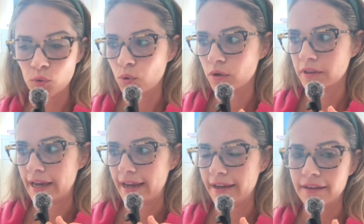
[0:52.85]
or
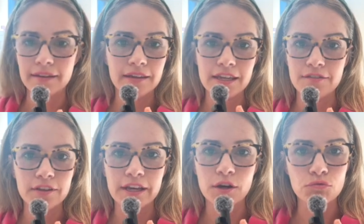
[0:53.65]
like
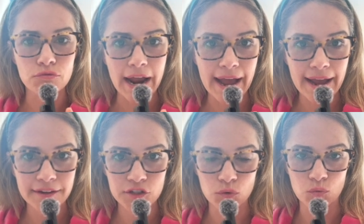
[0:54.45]
even like a
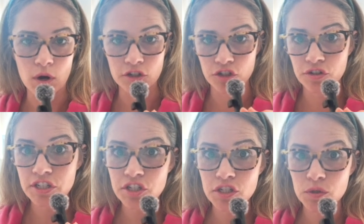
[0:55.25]
rag to wash your
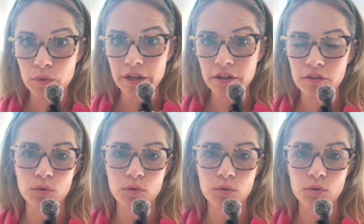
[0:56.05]
dishes with,